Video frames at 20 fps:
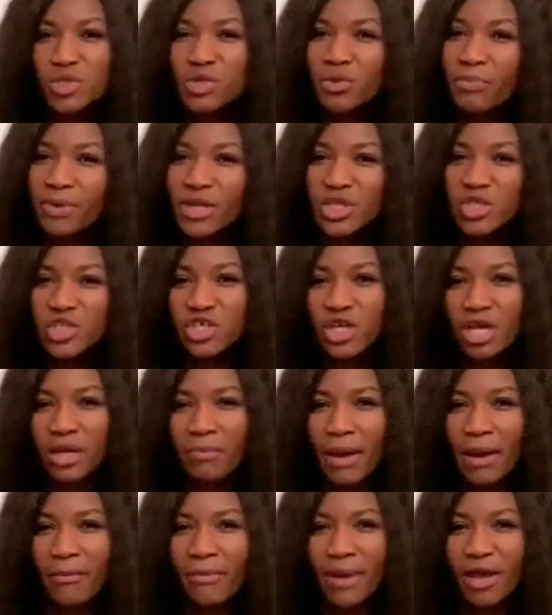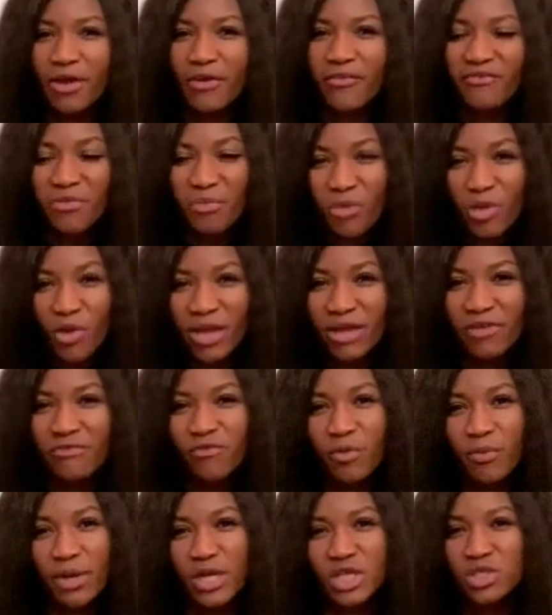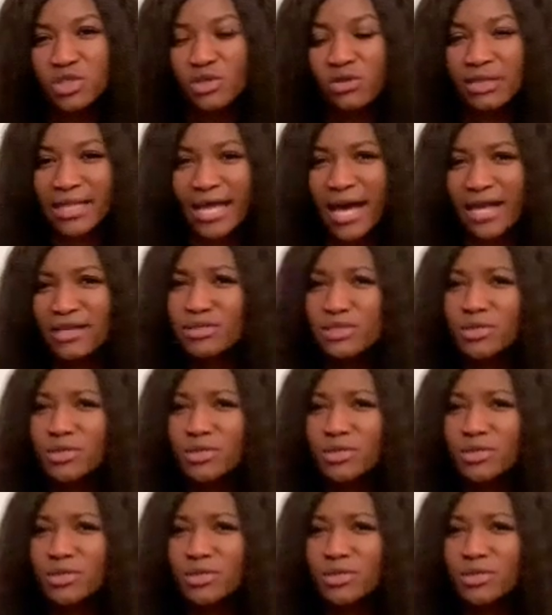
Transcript: So please check my bio for more information on that.